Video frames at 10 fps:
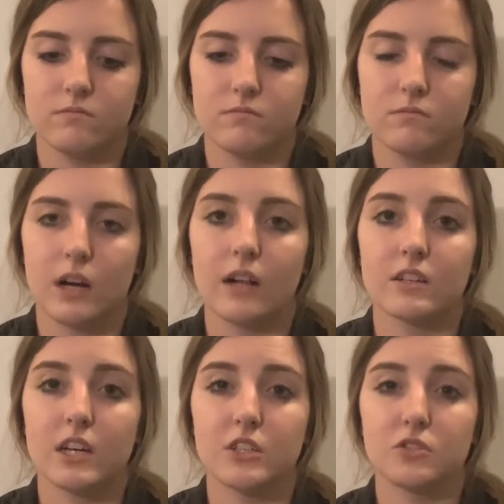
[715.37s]

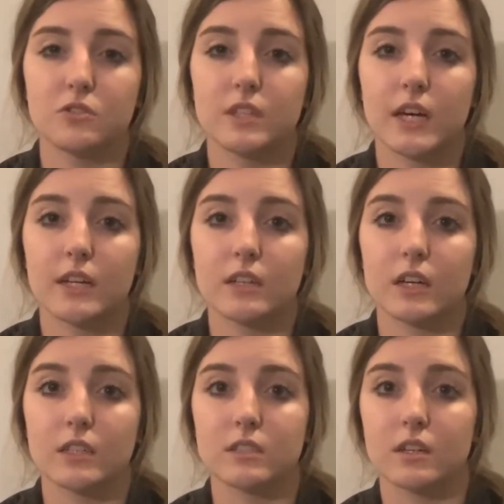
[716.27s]
holidays do that. Like I
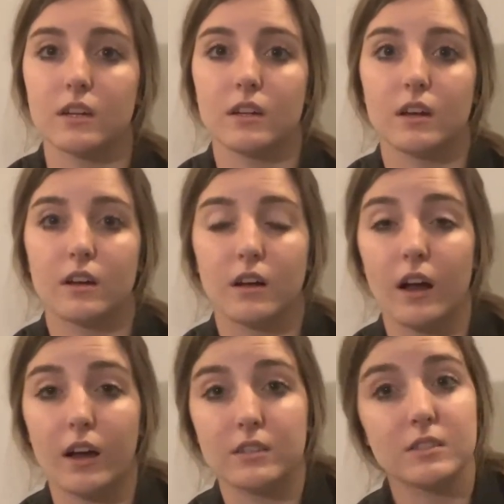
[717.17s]
said,
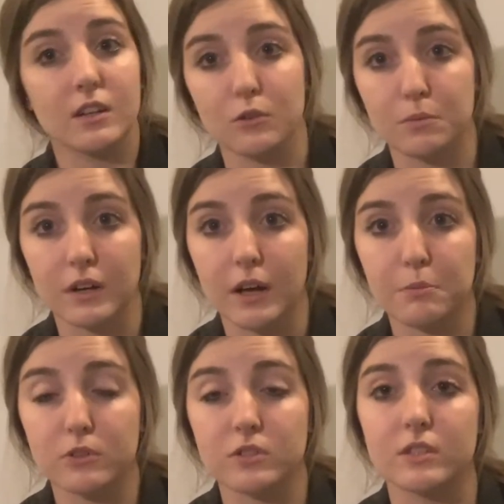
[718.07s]
I
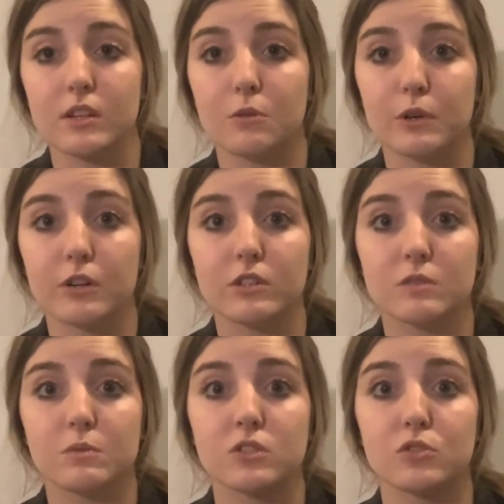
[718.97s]
personally celebrate
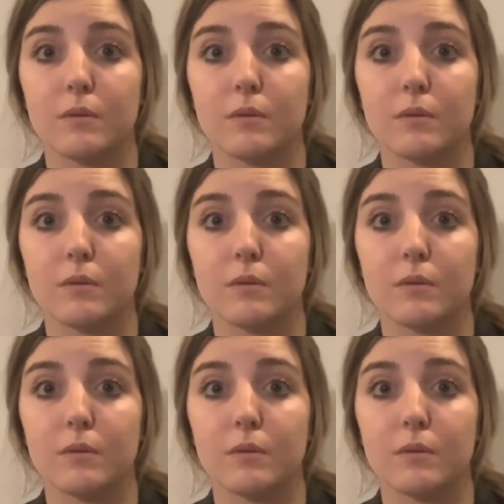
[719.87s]
Christmas, so I'm